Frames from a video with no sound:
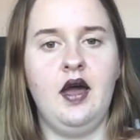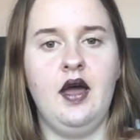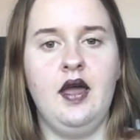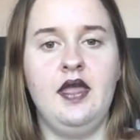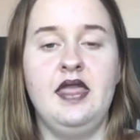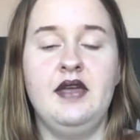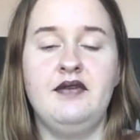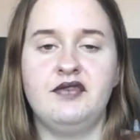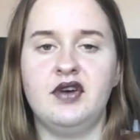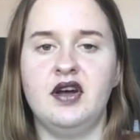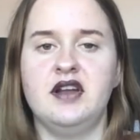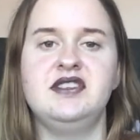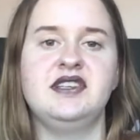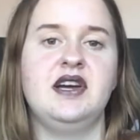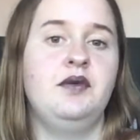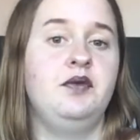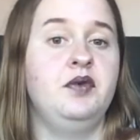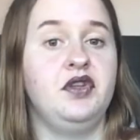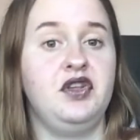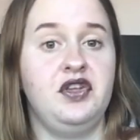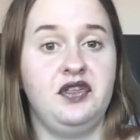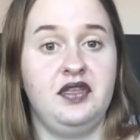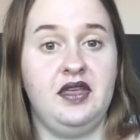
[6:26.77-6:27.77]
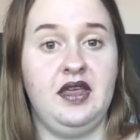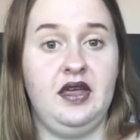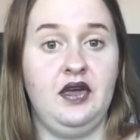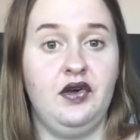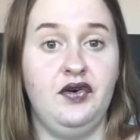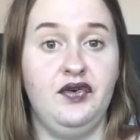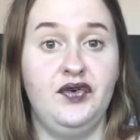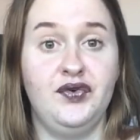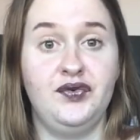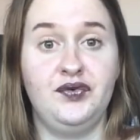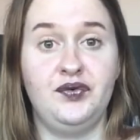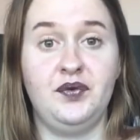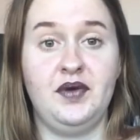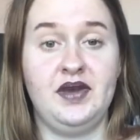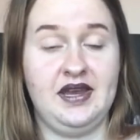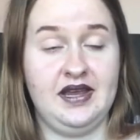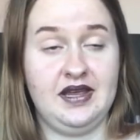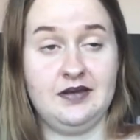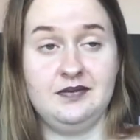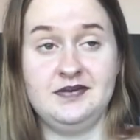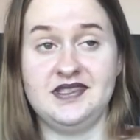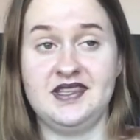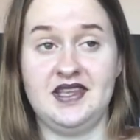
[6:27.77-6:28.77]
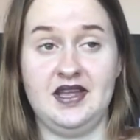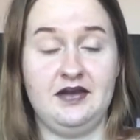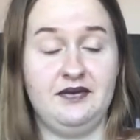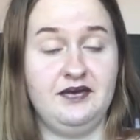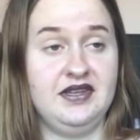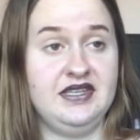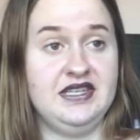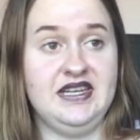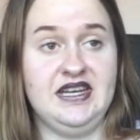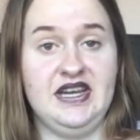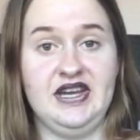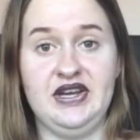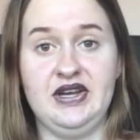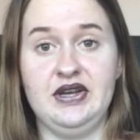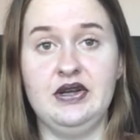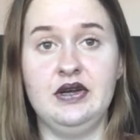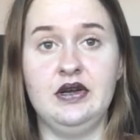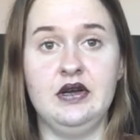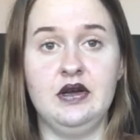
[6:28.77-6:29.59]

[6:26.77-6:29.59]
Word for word: and then write down what you think of when it comes to that video.